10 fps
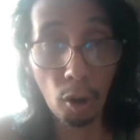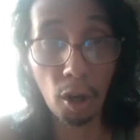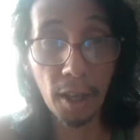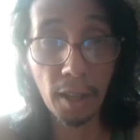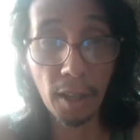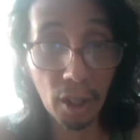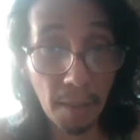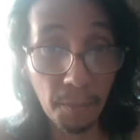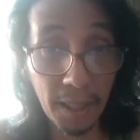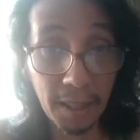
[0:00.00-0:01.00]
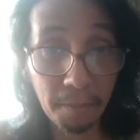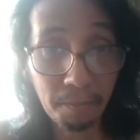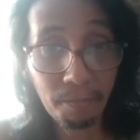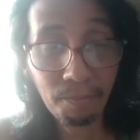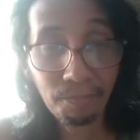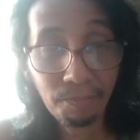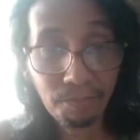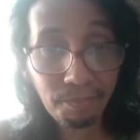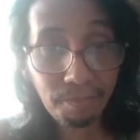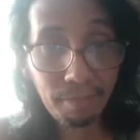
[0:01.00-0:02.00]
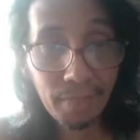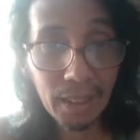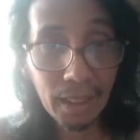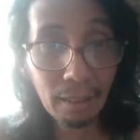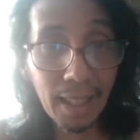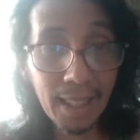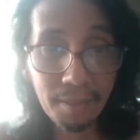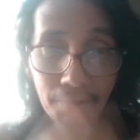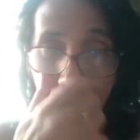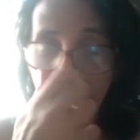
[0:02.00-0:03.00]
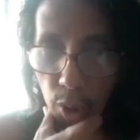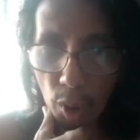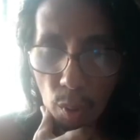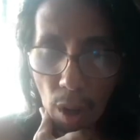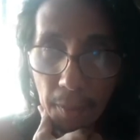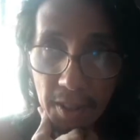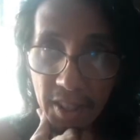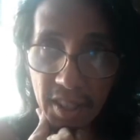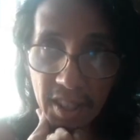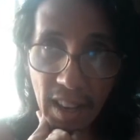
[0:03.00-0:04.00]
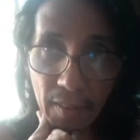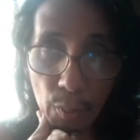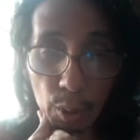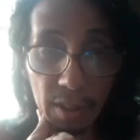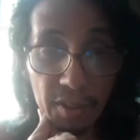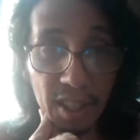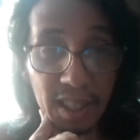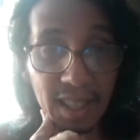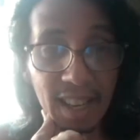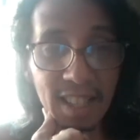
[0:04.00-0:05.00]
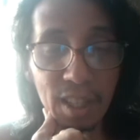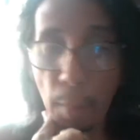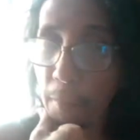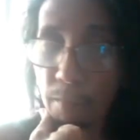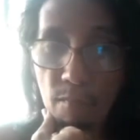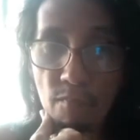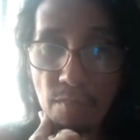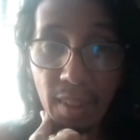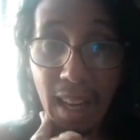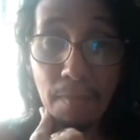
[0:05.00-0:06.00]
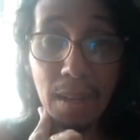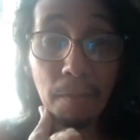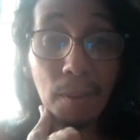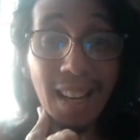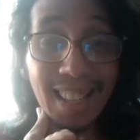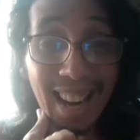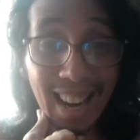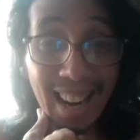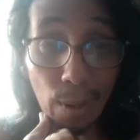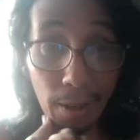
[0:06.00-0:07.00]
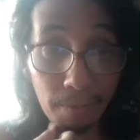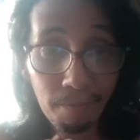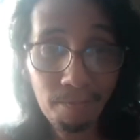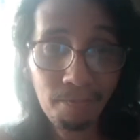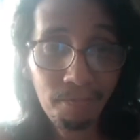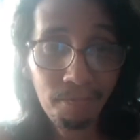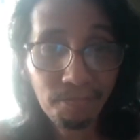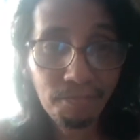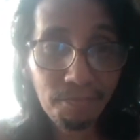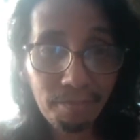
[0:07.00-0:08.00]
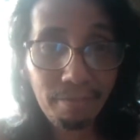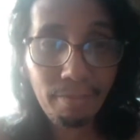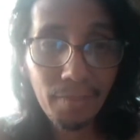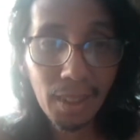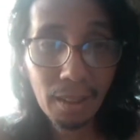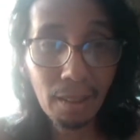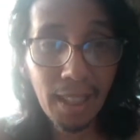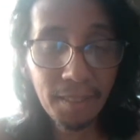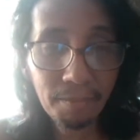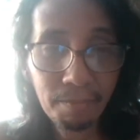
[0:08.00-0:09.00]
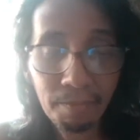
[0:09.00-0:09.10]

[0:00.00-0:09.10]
or another company. All right? Tony Robbins' seven rules of success can be applied anywhere. All right?